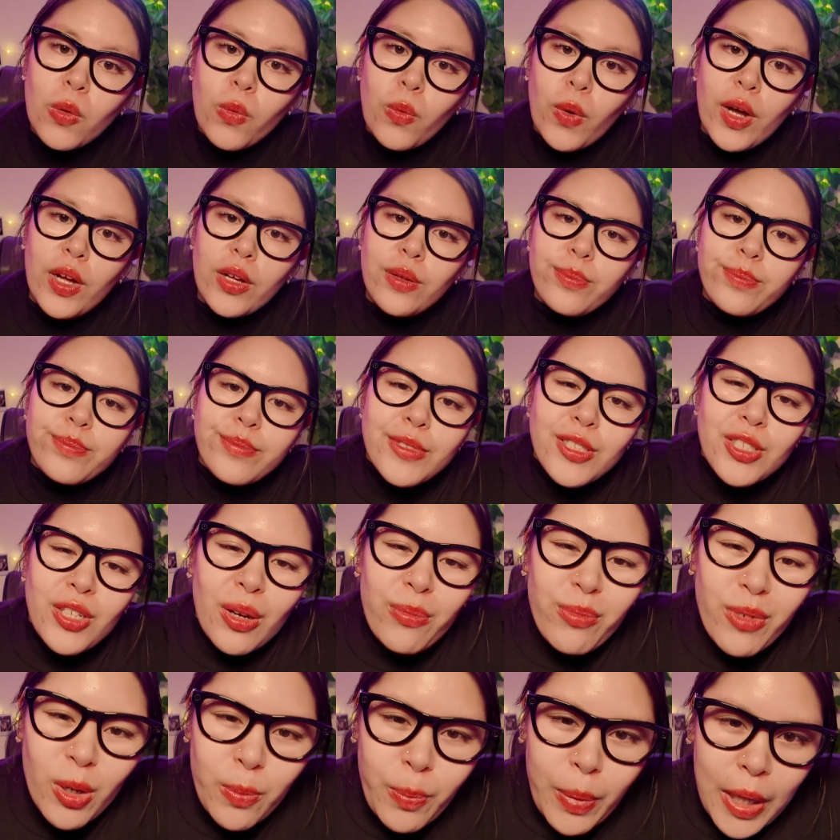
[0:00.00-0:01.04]
Well, so
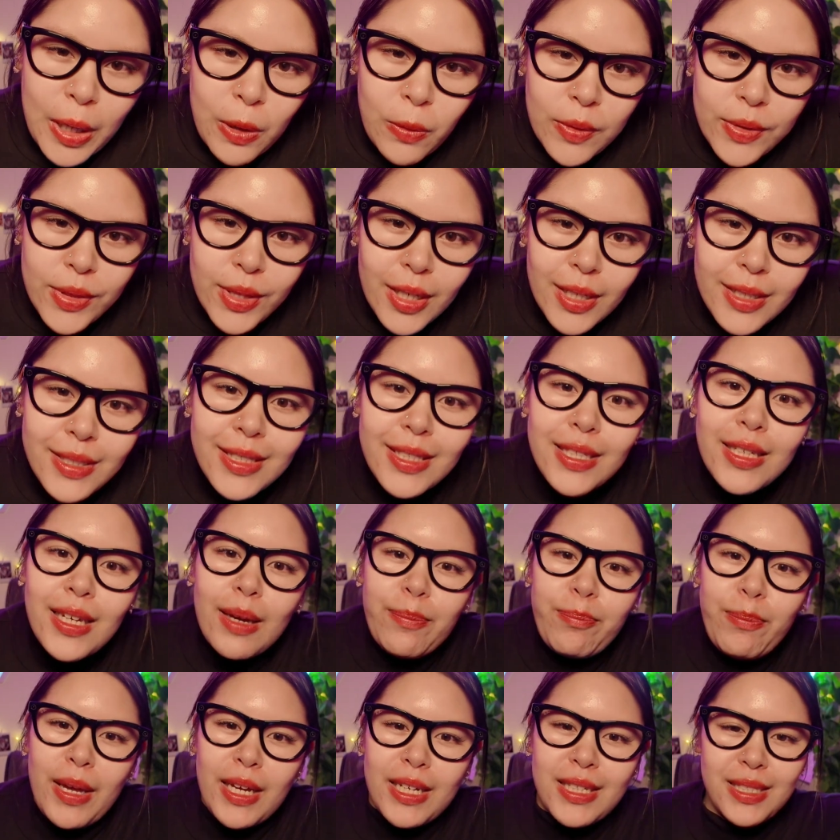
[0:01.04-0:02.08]
I'm going to play with it
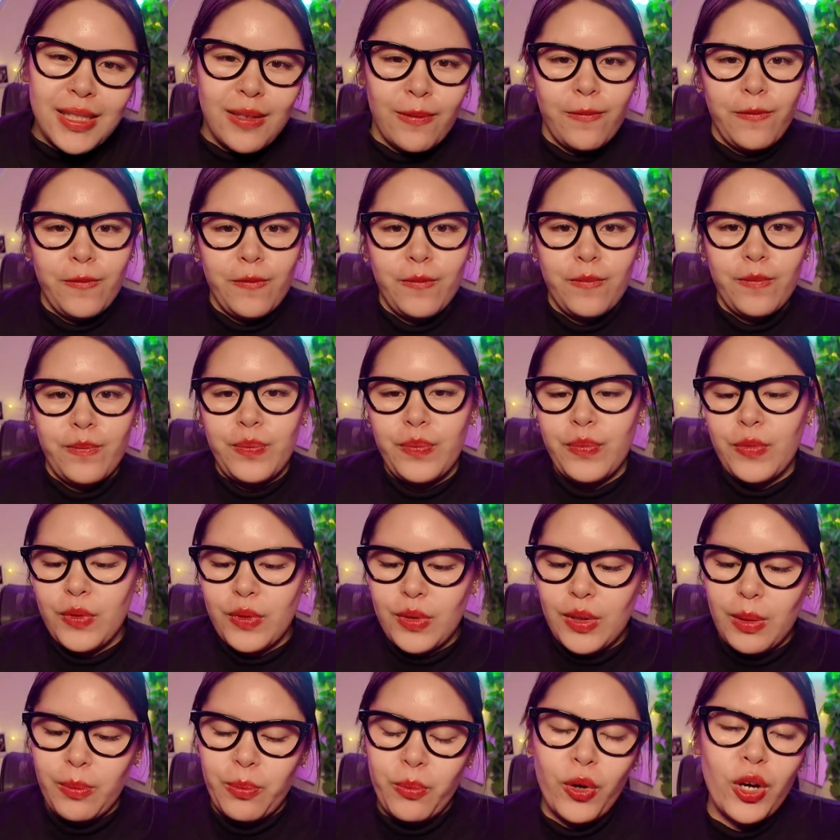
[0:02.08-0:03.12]
and make some
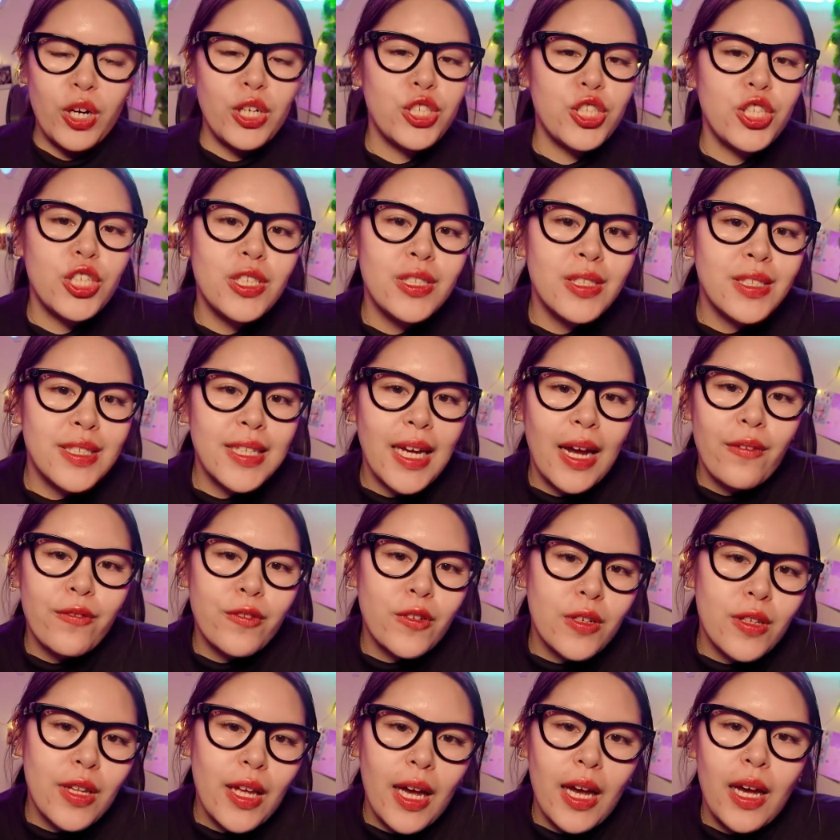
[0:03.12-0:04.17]
impressions
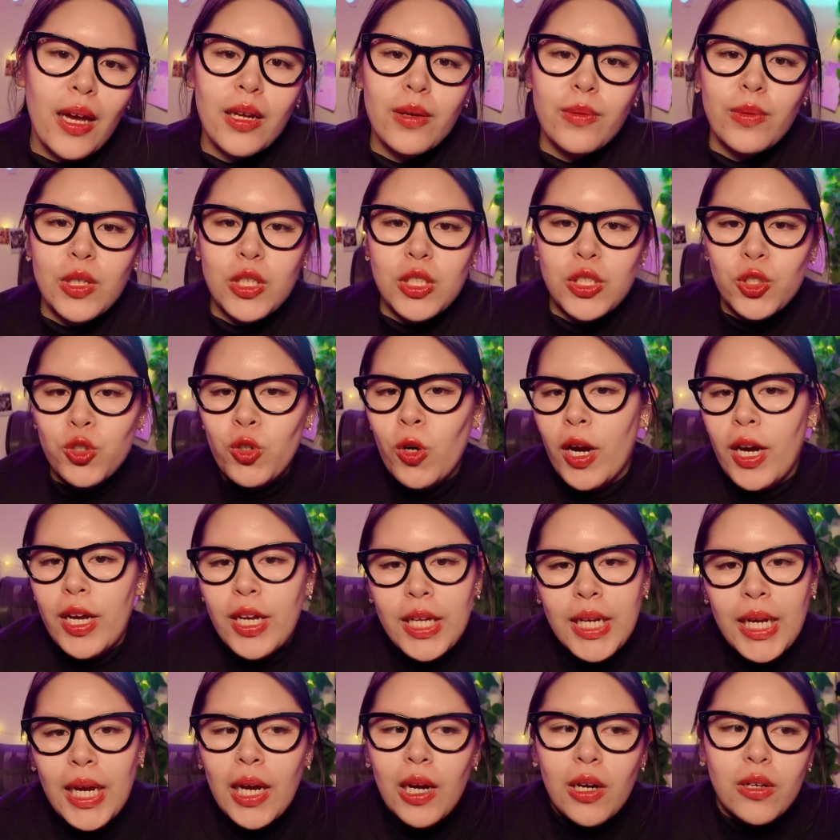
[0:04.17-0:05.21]
after that, try
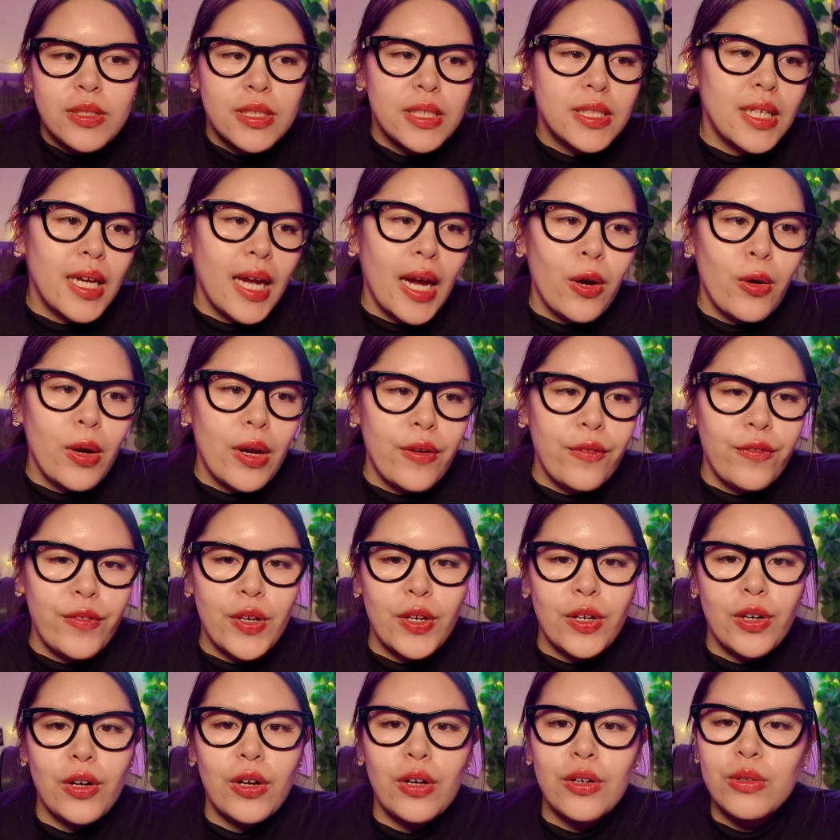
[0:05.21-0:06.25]
it out, see how I
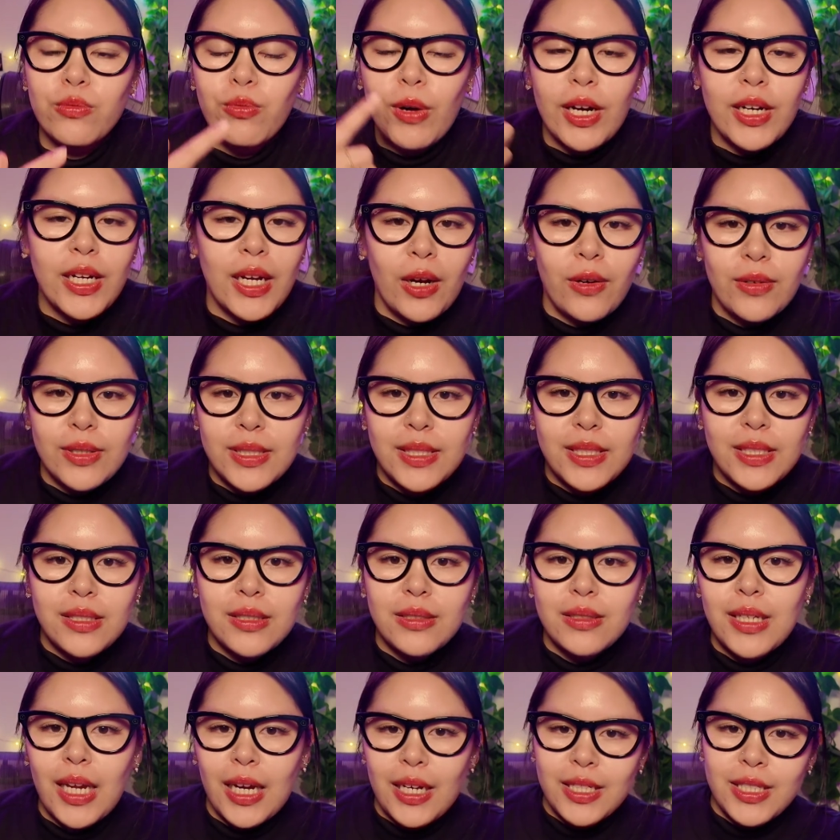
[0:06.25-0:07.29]
feel. Right now
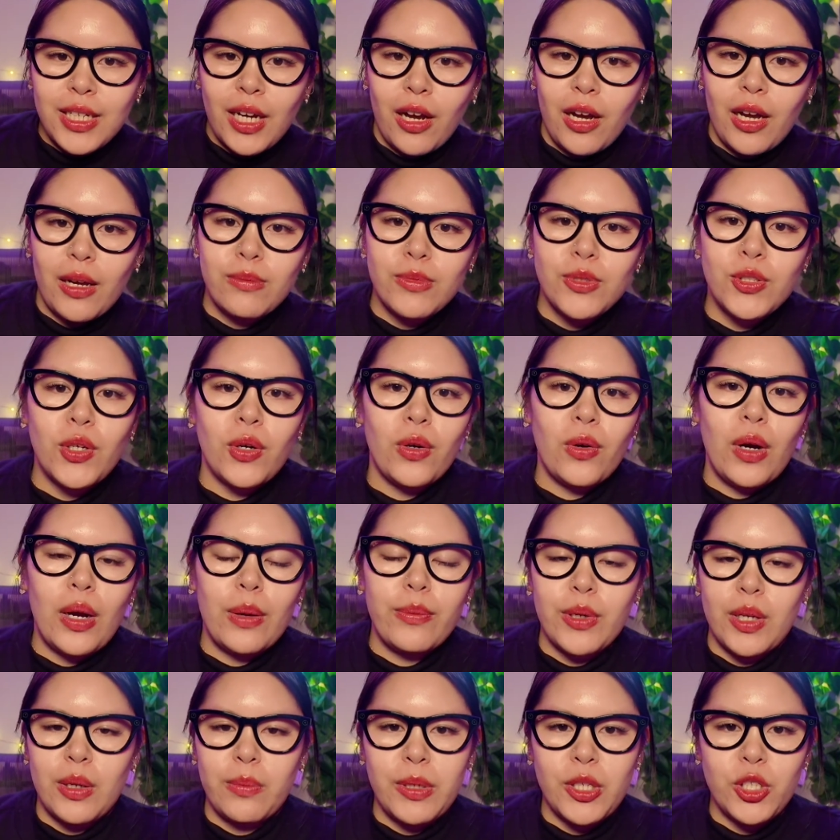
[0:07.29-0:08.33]
it's nighttime, so I'm
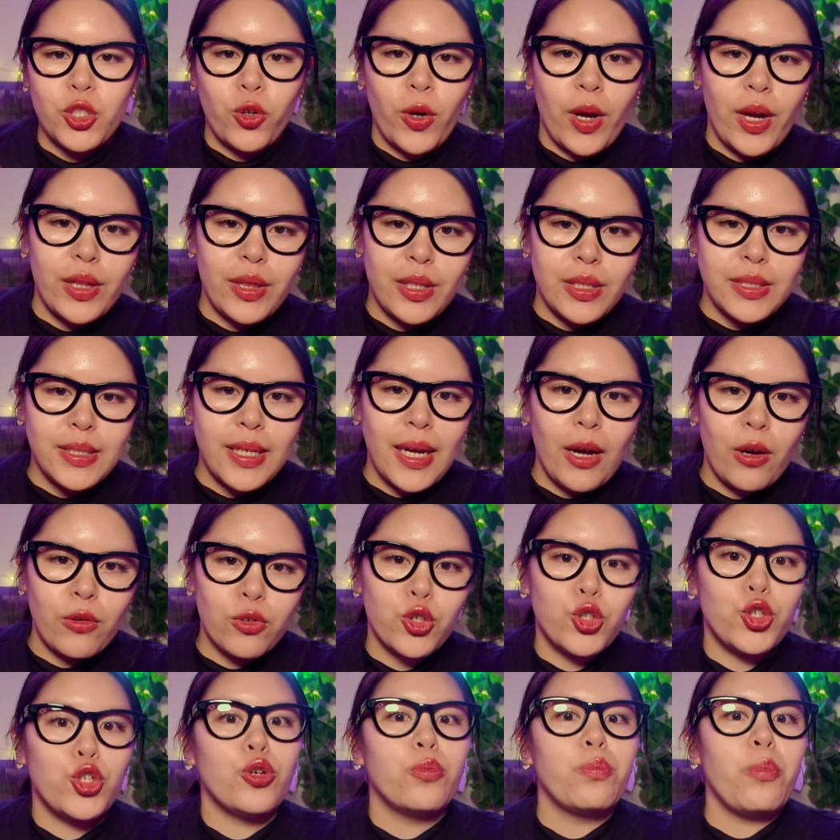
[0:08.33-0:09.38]
going to be trying this
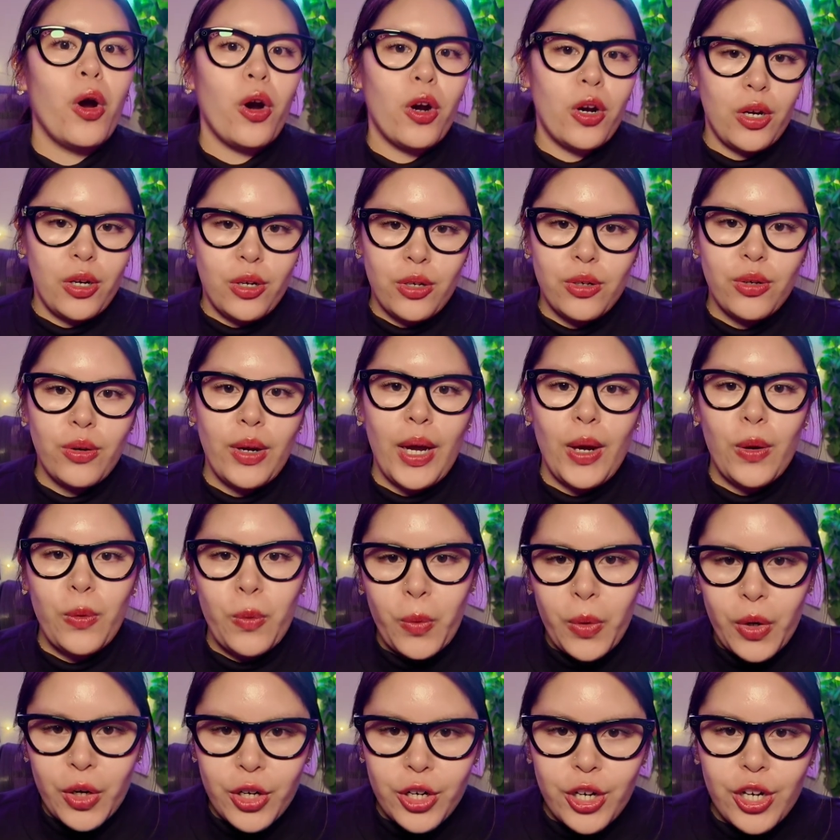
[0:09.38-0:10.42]
out tomorrow at
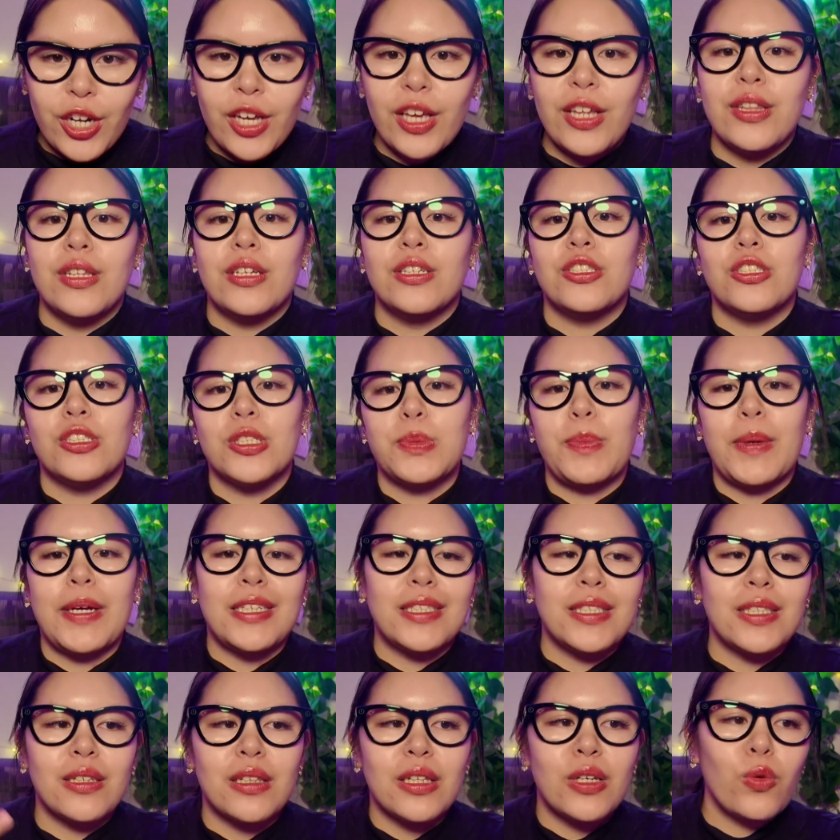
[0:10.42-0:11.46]
work and then just
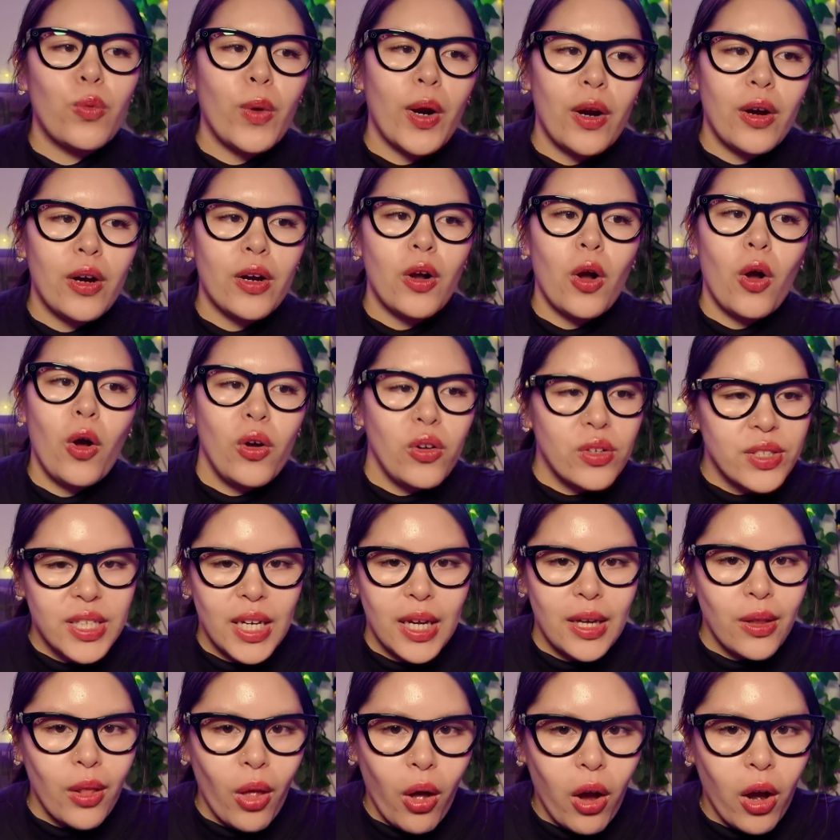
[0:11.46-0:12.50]
basically wear it all
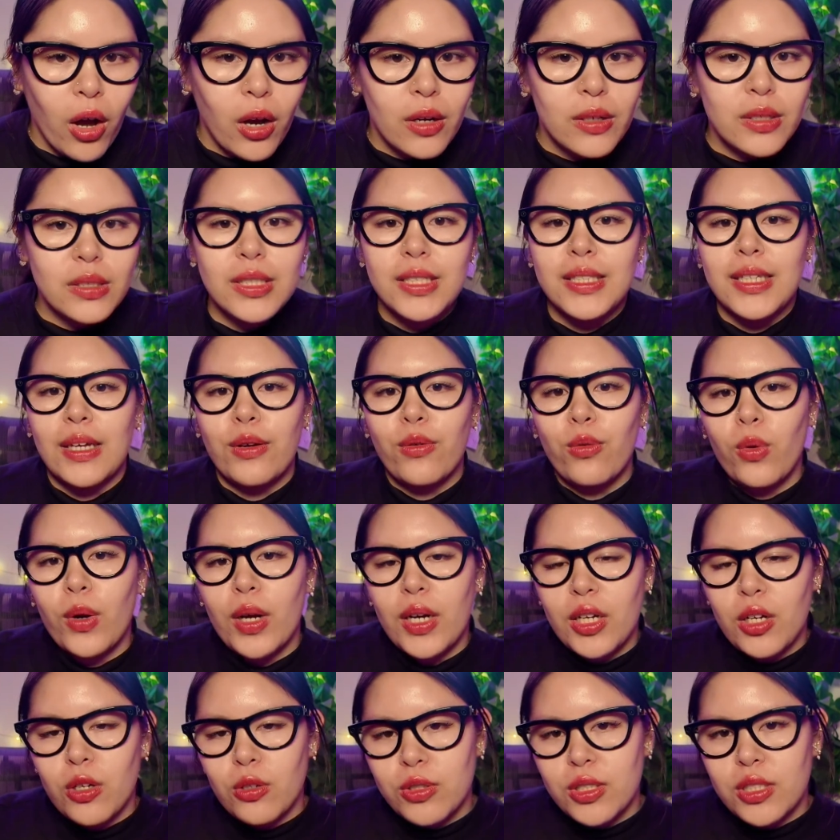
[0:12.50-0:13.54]
day long, see
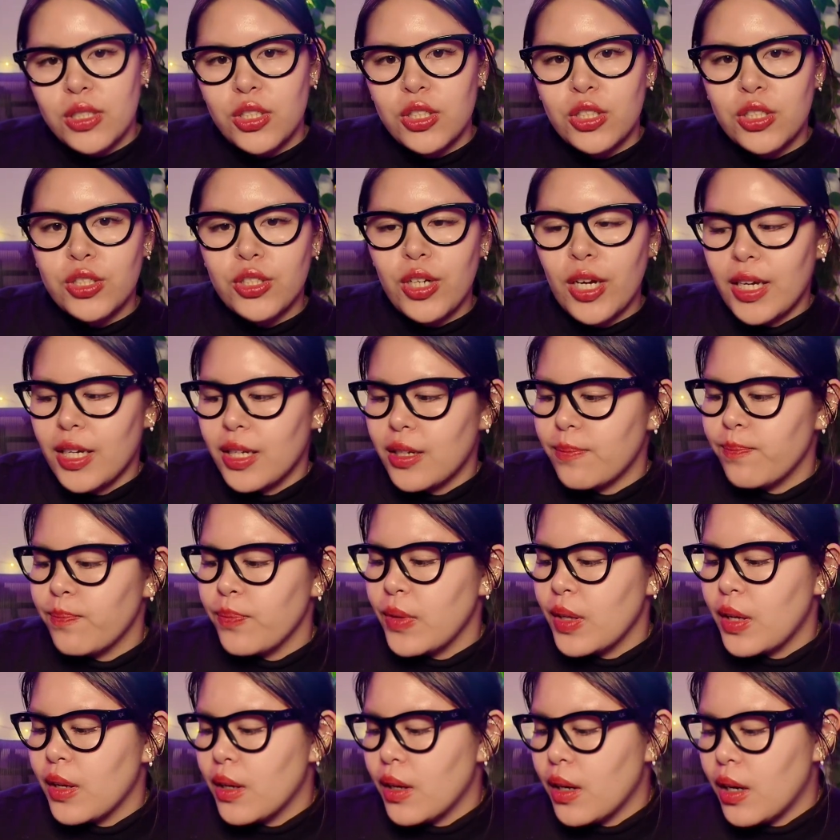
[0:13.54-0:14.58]
when it goes into night,
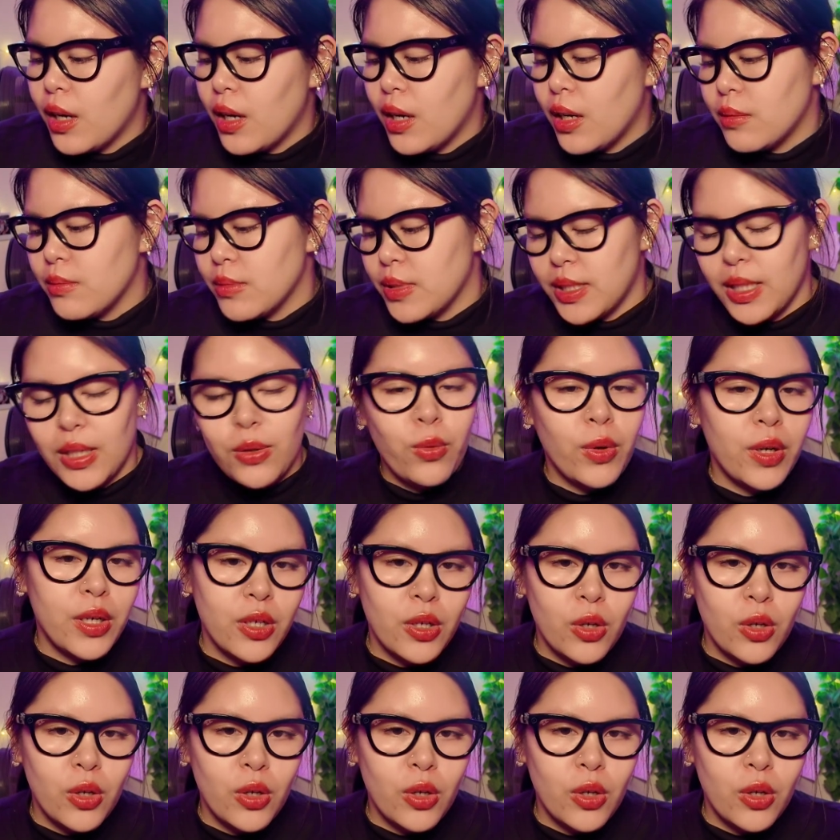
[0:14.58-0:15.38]
see when